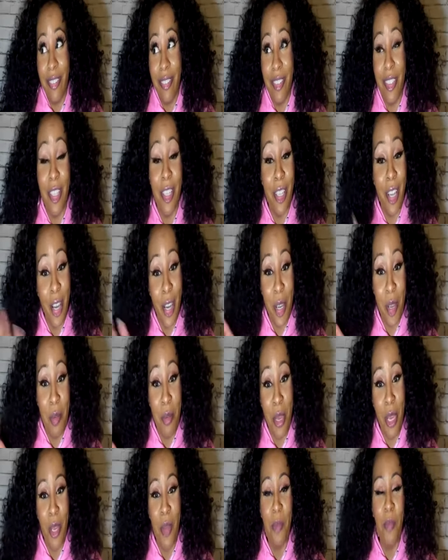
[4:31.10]
Lucky
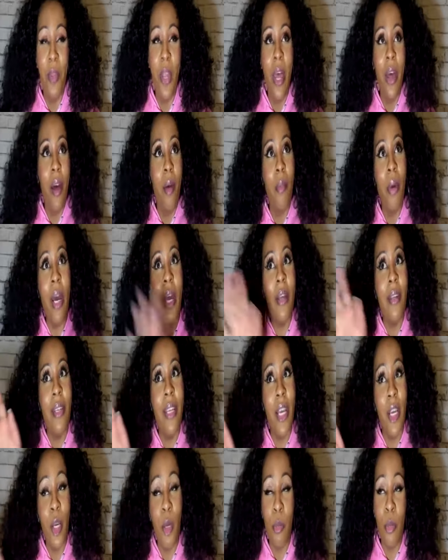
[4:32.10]
me. But
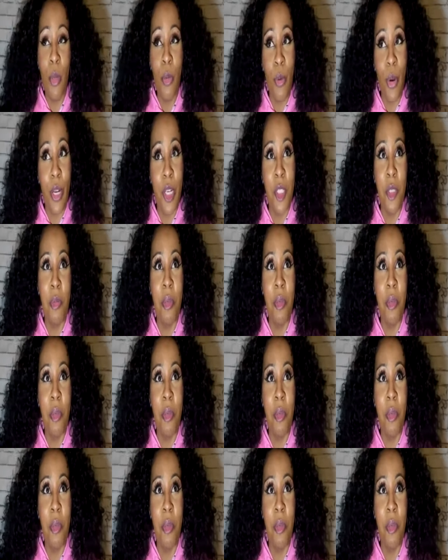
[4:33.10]
it could be worse